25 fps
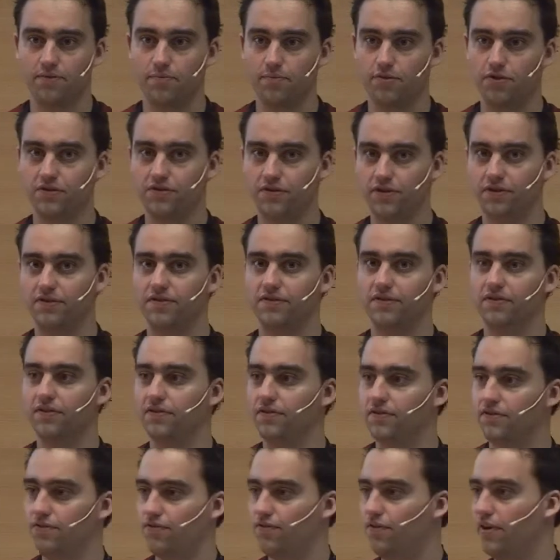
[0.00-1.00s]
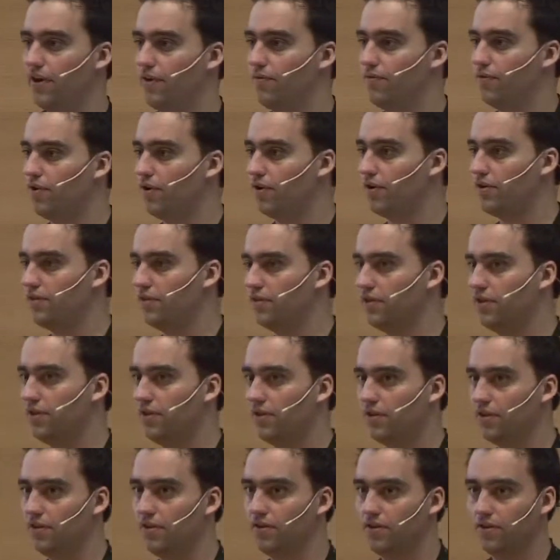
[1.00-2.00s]
the persistence framework
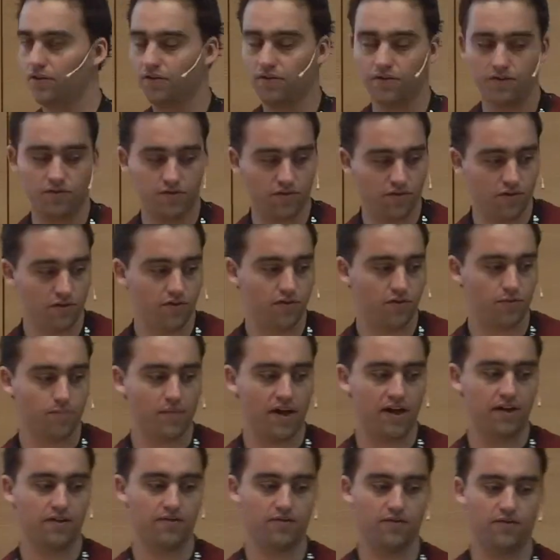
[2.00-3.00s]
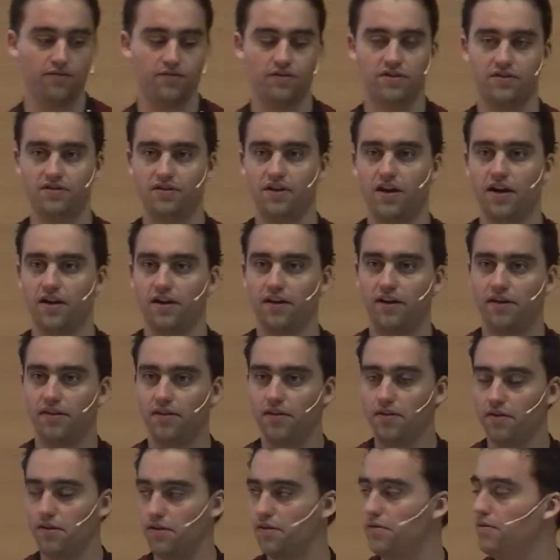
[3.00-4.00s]
to domain-driven design.
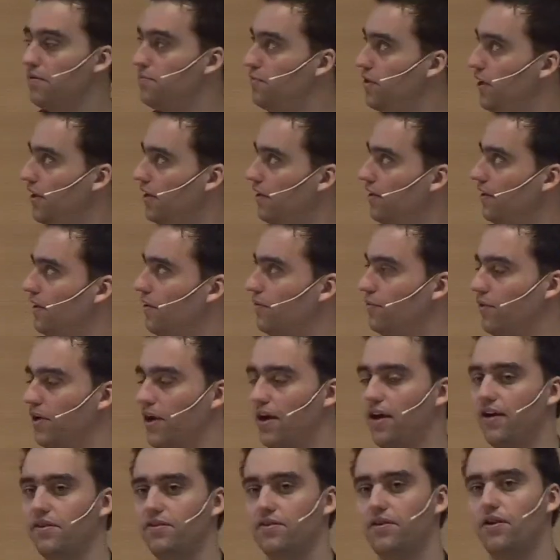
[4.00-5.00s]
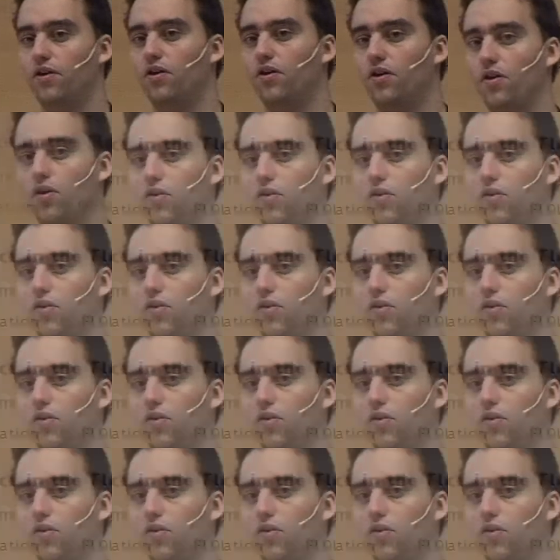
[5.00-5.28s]
And in the beginning, we had our